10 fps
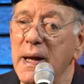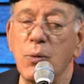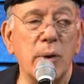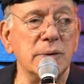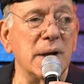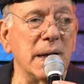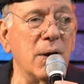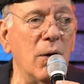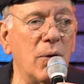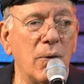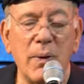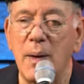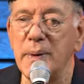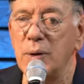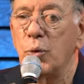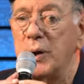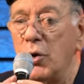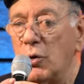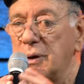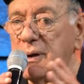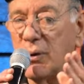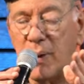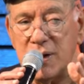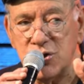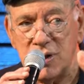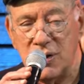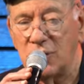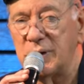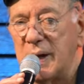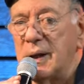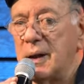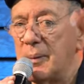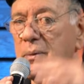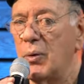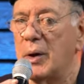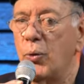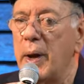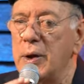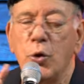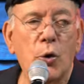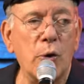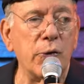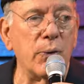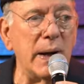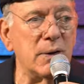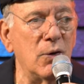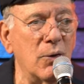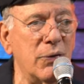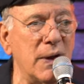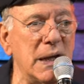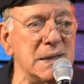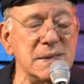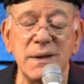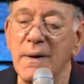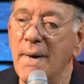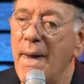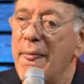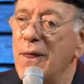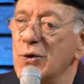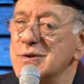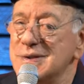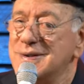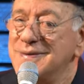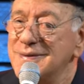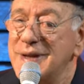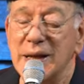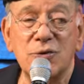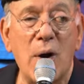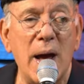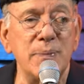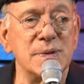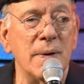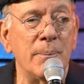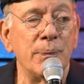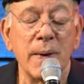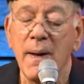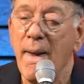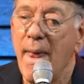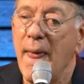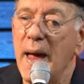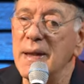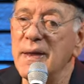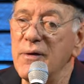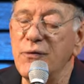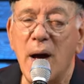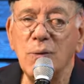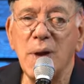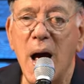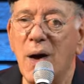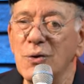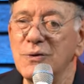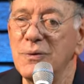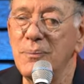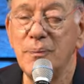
Where did they go? I mean, we know the direction. They were taking them like way north, right, northeast, those 10 tribes, and they found out,